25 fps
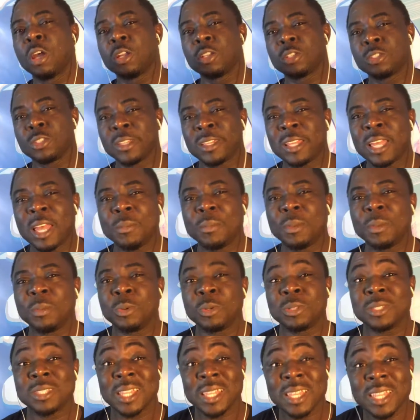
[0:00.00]
to get people
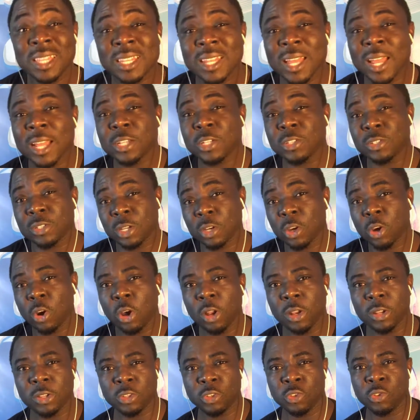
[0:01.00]
taking action and
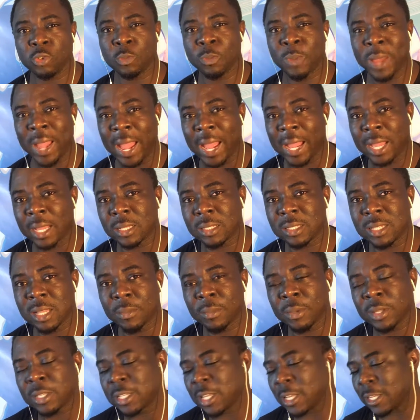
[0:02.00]
calling you back. Does that
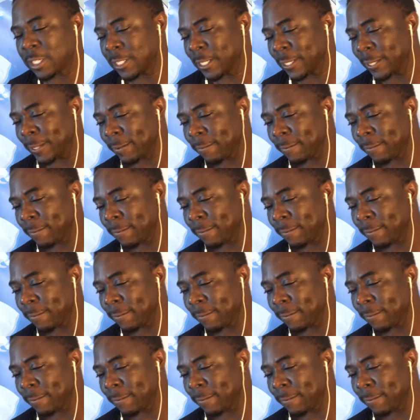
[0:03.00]
make sense?